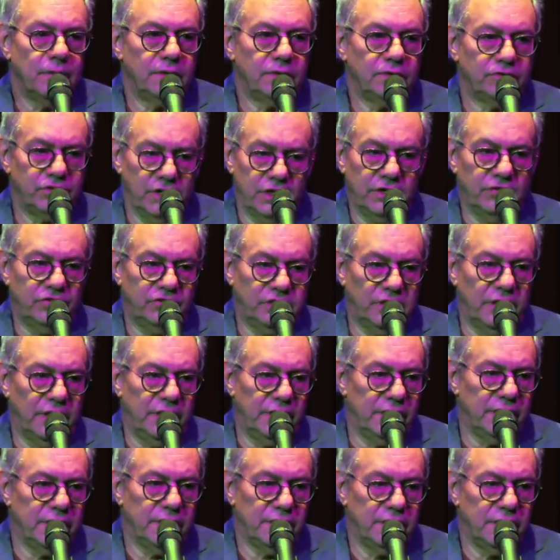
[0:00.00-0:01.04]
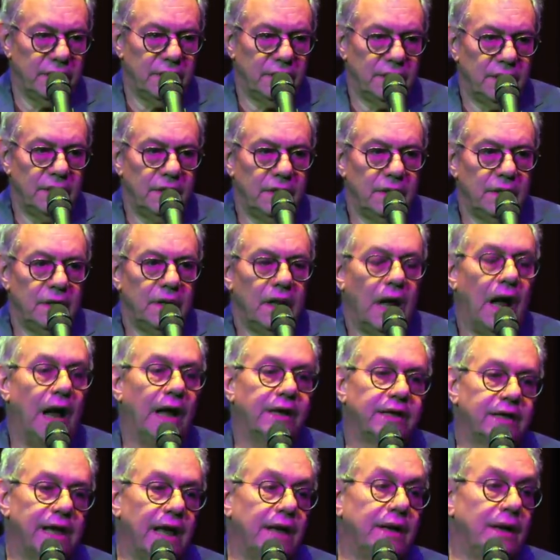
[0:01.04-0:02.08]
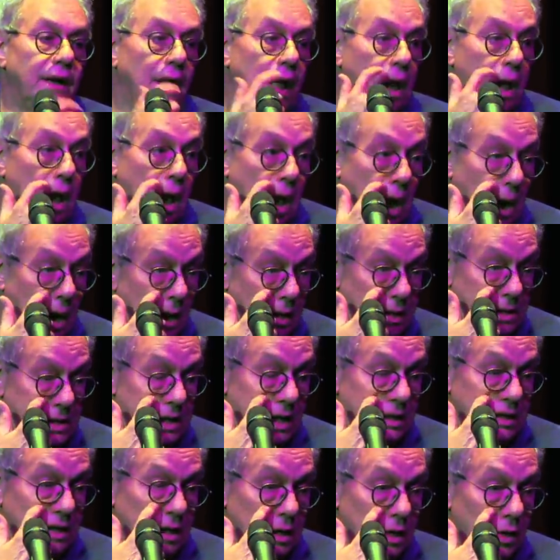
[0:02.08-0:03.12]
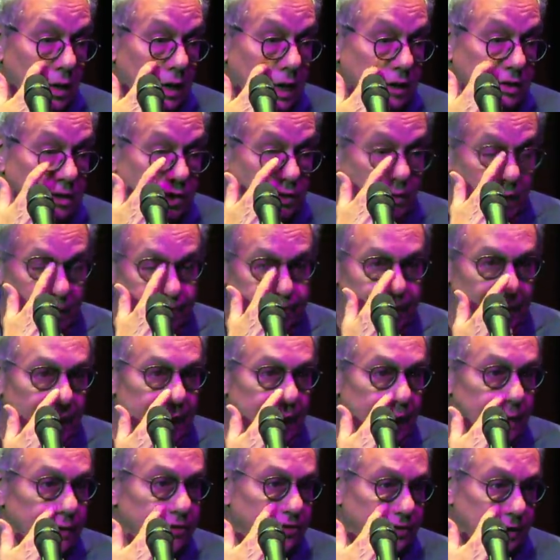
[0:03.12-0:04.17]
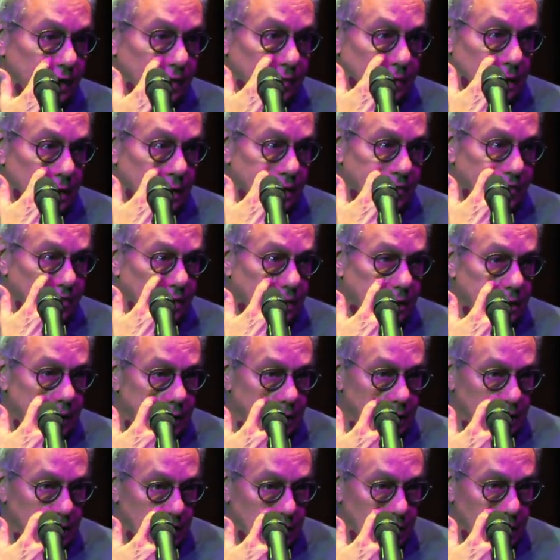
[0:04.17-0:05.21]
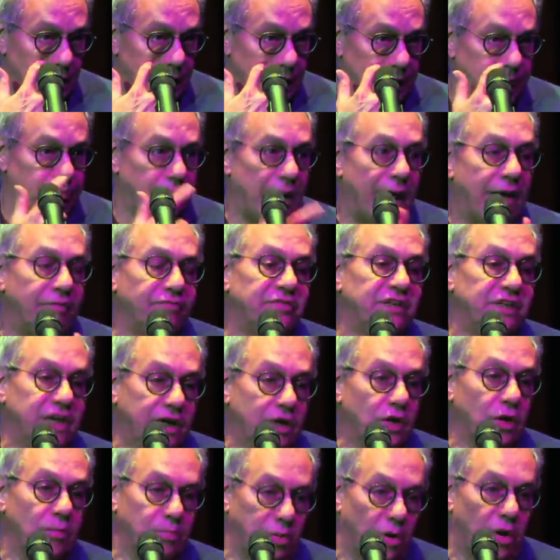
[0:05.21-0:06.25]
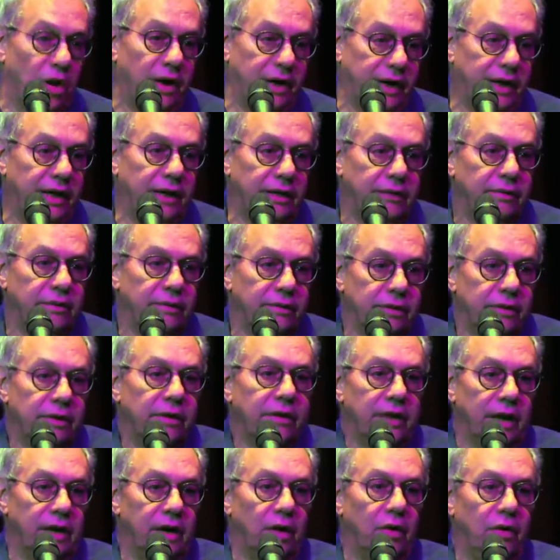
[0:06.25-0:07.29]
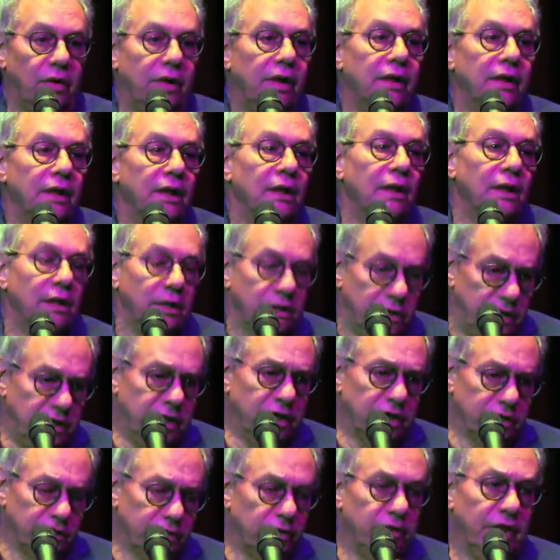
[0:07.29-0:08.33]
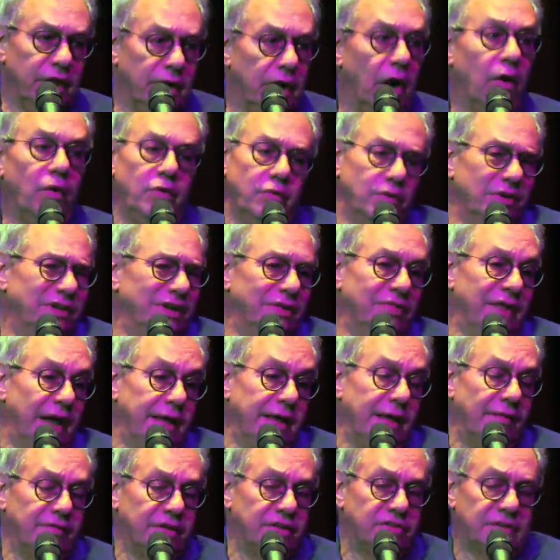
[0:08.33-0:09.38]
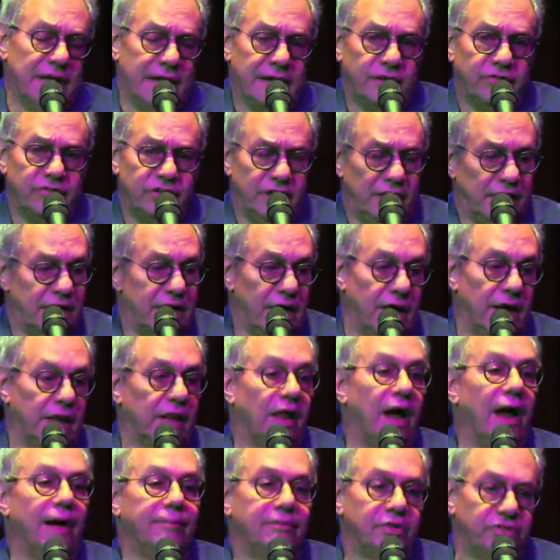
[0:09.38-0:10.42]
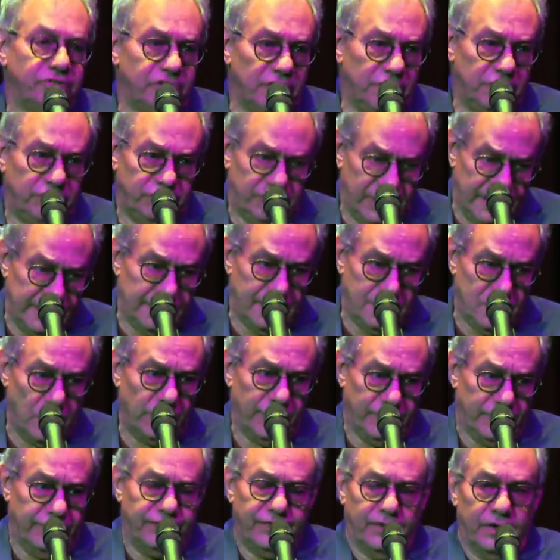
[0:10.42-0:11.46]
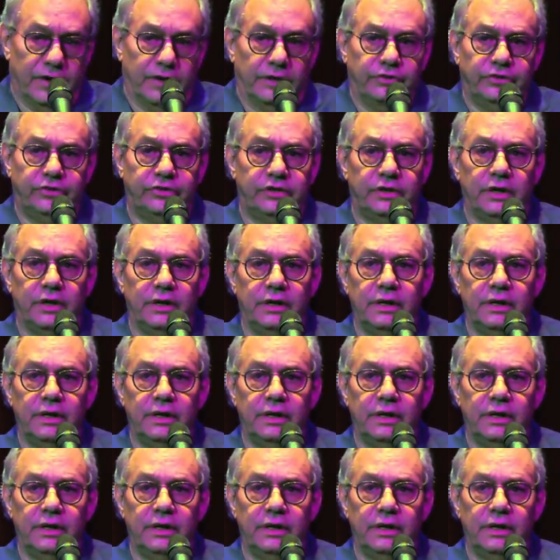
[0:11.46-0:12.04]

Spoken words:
Seriously. I'd get, you know what I'd do? I'd buy, I'd have deer brought in. You know, deer, you know, they have a tendency to carry Lyme disease. Send them over first.